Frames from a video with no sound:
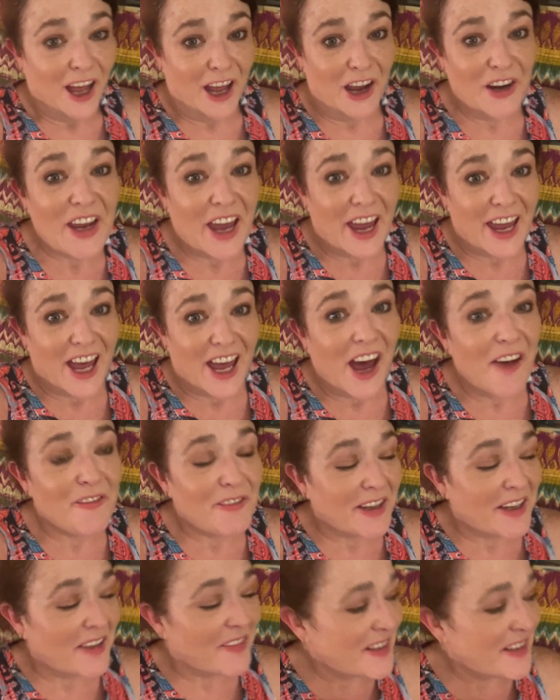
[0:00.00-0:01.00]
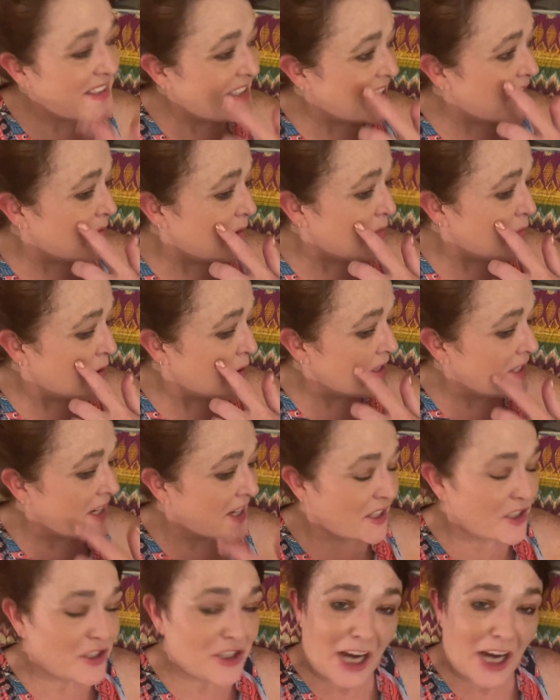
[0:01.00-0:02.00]
Okay, I have to get this in before I
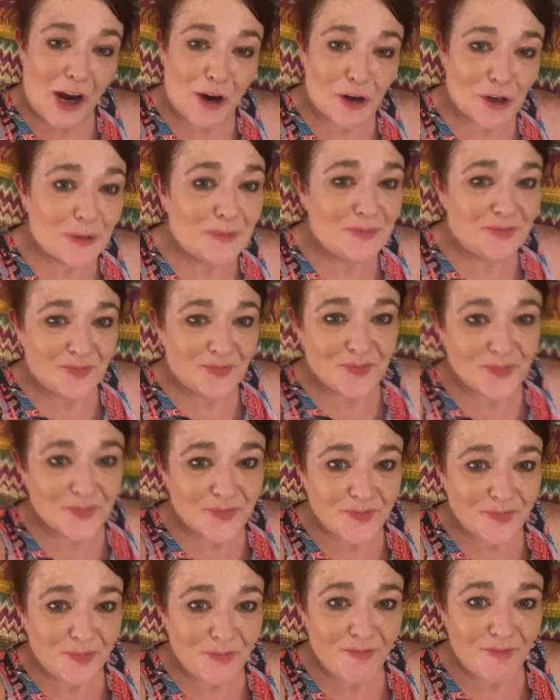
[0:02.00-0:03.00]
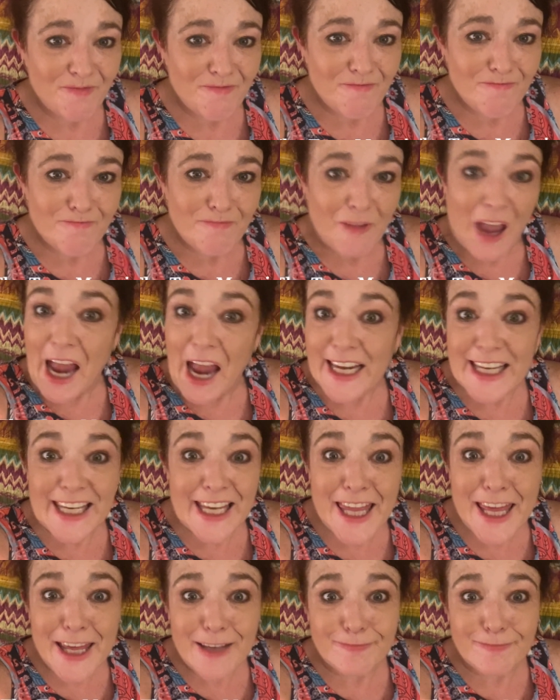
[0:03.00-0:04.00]
take a shower. I
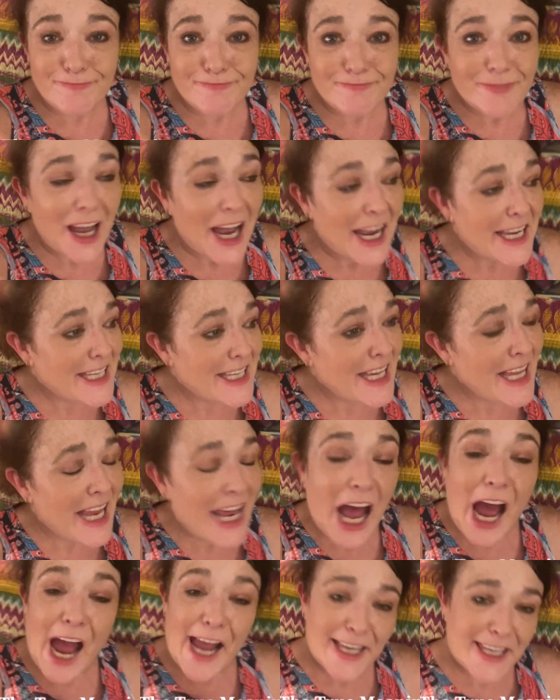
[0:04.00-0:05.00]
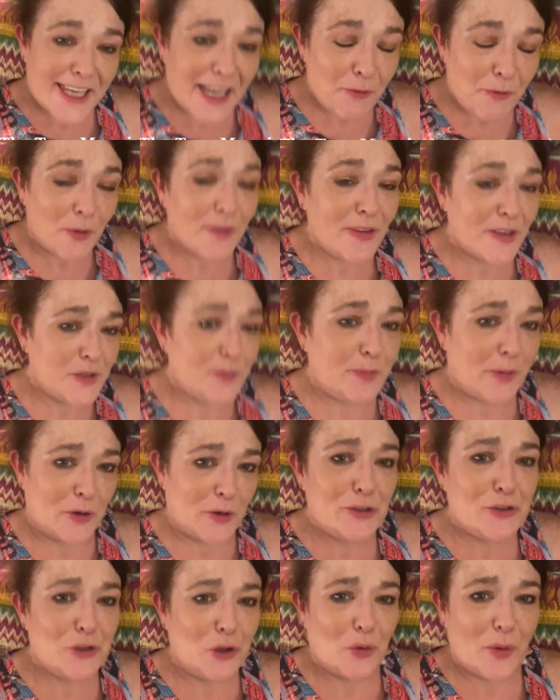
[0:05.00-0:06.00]
get it. I get it. I get what the
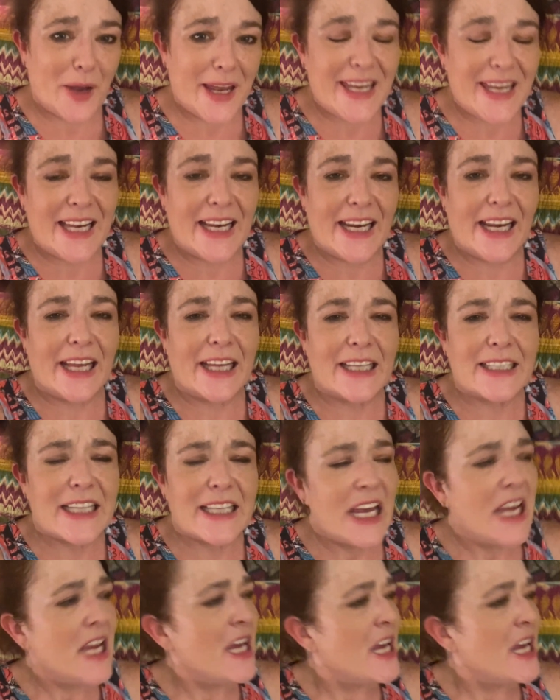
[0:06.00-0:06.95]
spiritual awakening is.